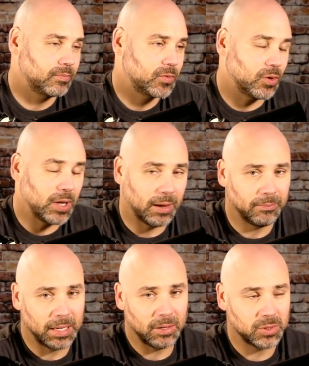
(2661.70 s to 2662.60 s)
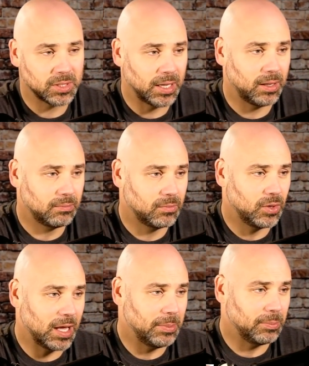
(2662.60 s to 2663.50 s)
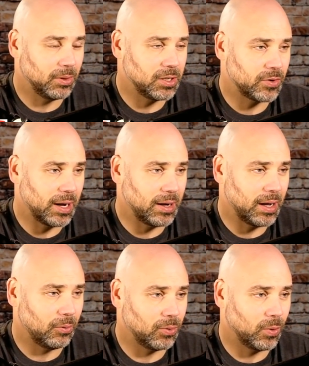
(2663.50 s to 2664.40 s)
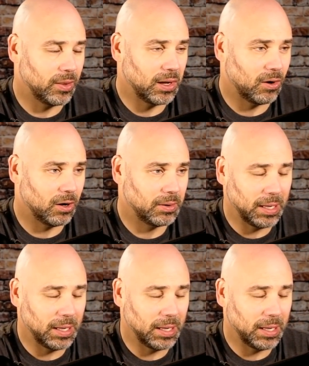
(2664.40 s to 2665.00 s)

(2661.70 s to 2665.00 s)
So, yeah, I would say you got to be pleased right now with where they are.